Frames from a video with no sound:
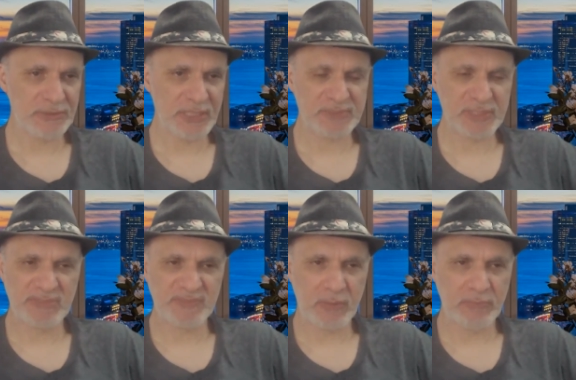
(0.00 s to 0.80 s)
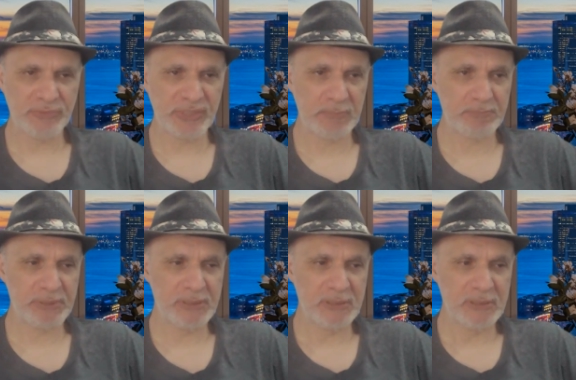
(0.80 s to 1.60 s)
ripped comes from rip,
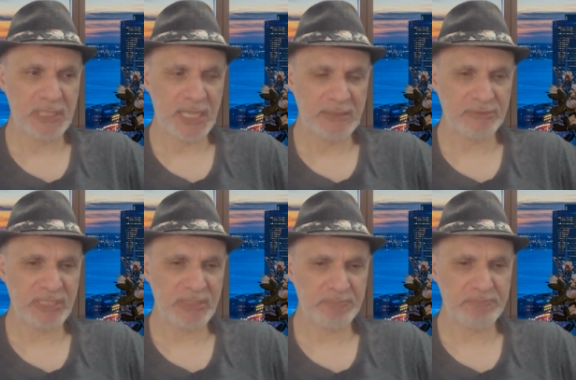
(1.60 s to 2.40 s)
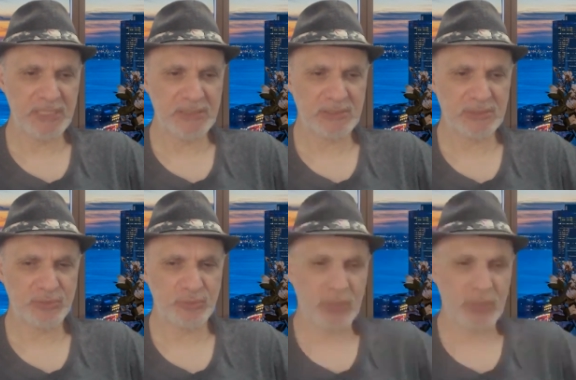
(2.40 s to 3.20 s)
and rip means
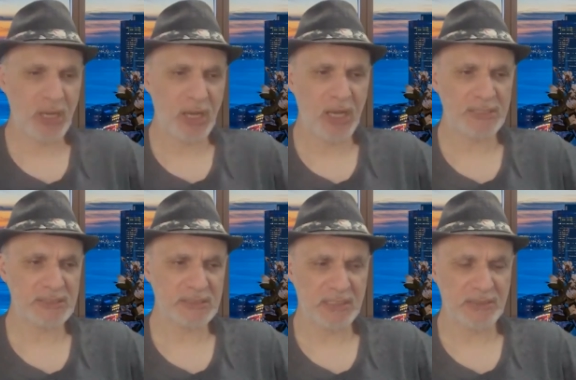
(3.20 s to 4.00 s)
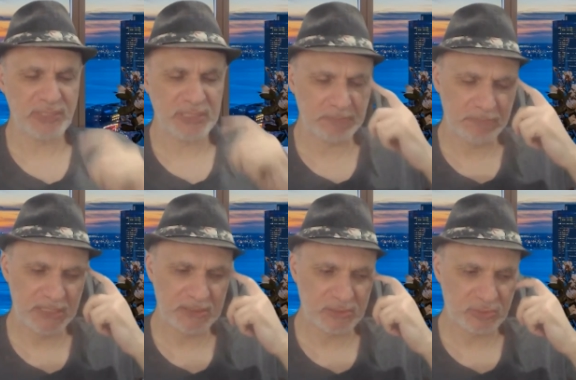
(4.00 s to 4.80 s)
to cut and rip
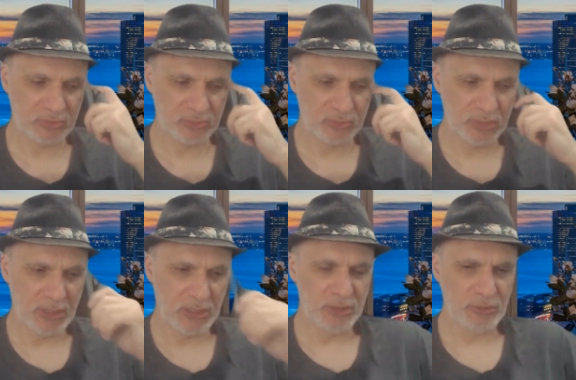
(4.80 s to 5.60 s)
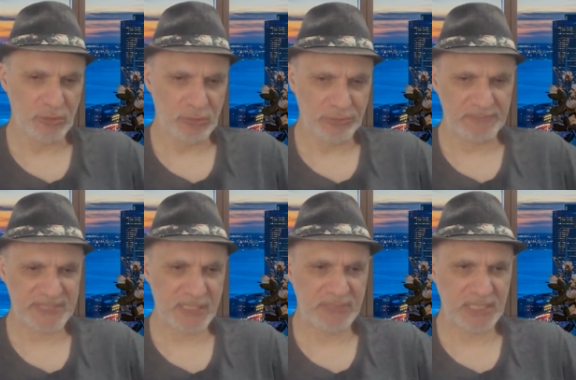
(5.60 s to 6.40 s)
means to you know rip
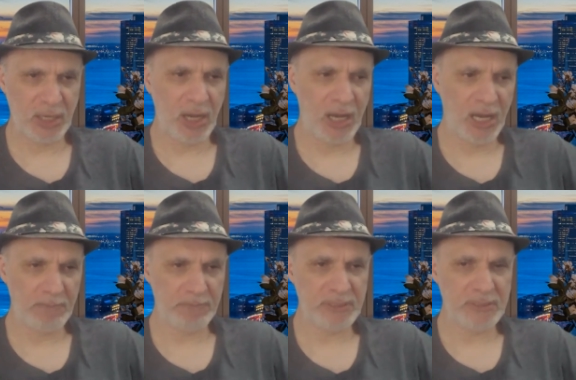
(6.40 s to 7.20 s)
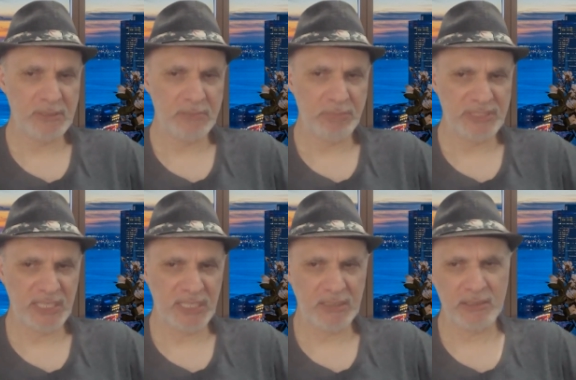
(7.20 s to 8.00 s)
something up but
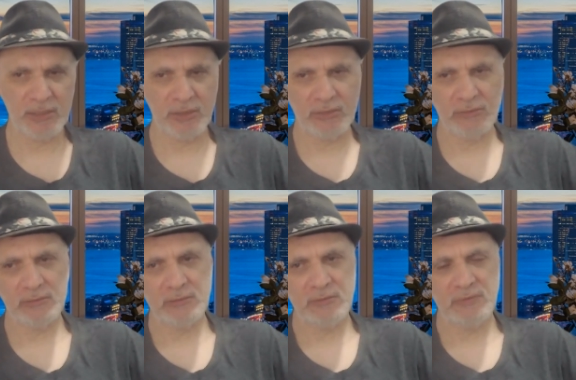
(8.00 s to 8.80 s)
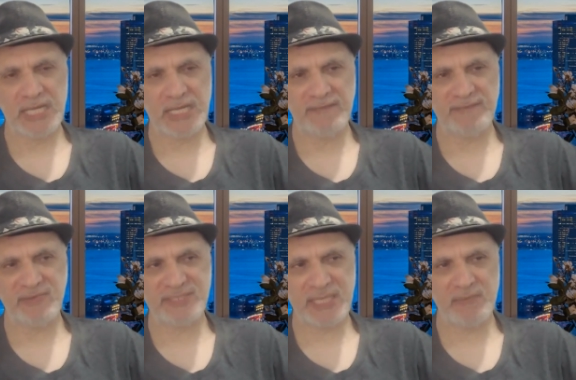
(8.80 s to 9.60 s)
then you know we can have the
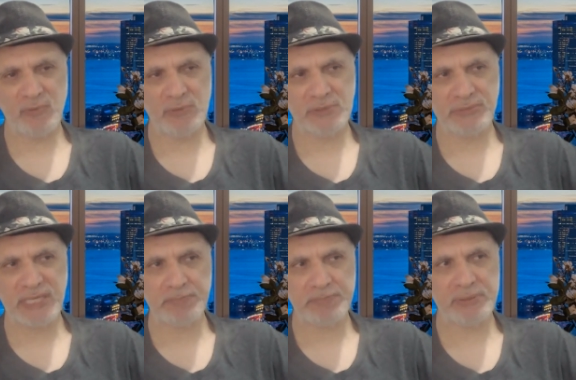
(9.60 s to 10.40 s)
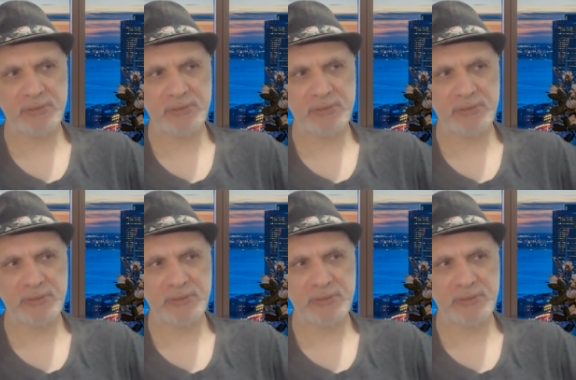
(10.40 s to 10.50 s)
same word rip